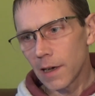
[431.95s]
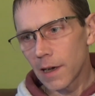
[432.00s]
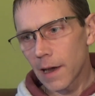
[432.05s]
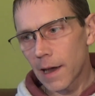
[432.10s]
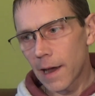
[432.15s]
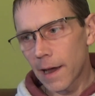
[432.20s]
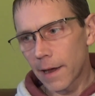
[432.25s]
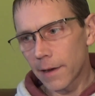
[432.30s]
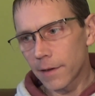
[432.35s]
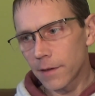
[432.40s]

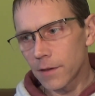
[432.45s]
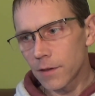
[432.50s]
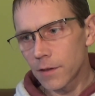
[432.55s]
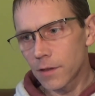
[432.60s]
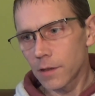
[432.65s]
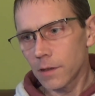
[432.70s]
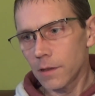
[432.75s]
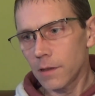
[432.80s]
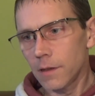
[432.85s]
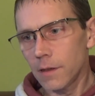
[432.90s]
and
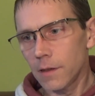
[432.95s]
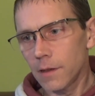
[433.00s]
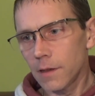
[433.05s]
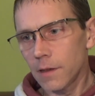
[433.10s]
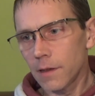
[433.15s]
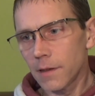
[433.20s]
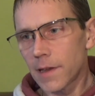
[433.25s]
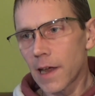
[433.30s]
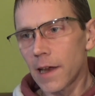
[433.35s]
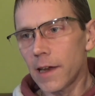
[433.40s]

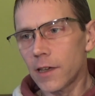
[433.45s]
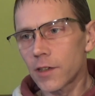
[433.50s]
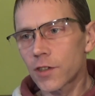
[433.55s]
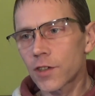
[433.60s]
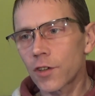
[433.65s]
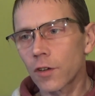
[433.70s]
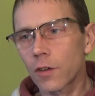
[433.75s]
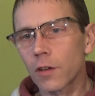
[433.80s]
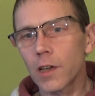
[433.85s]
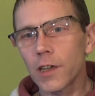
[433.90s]
then it's
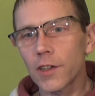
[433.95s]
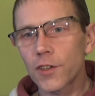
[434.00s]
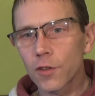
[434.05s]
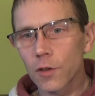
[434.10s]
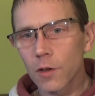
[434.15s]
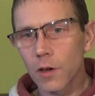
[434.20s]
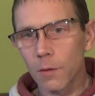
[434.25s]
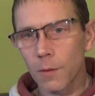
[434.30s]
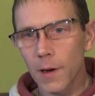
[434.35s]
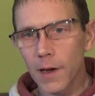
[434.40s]
suddenly
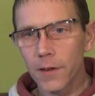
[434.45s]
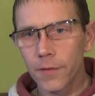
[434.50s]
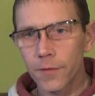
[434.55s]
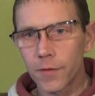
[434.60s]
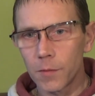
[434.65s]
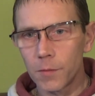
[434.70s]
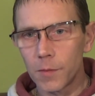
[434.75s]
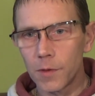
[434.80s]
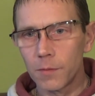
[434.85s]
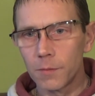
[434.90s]
took away
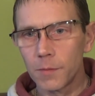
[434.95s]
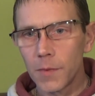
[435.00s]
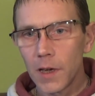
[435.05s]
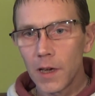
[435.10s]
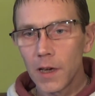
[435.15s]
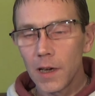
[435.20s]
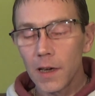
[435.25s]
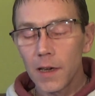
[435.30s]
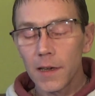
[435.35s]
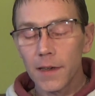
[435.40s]
from them.
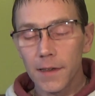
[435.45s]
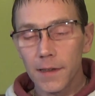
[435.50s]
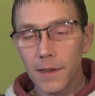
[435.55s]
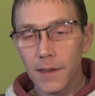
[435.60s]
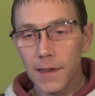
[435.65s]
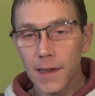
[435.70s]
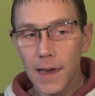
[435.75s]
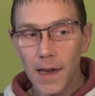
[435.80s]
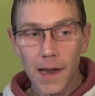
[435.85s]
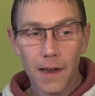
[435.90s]

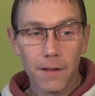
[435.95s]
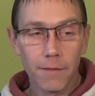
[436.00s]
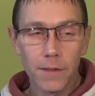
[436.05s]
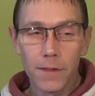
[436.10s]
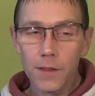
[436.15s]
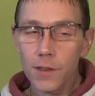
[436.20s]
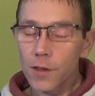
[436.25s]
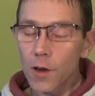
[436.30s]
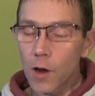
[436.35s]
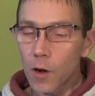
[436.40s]
Yeah,
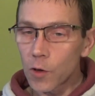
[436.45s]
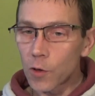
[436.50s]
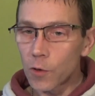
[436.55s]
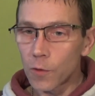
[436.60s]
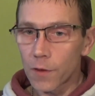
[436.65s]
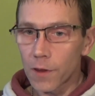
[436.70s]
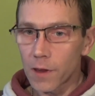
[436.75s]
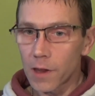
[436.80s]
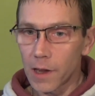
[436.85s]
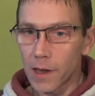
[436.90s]
it's not a
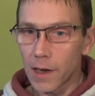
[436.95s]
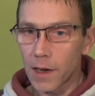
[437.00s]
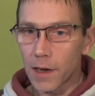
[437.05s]
good thing.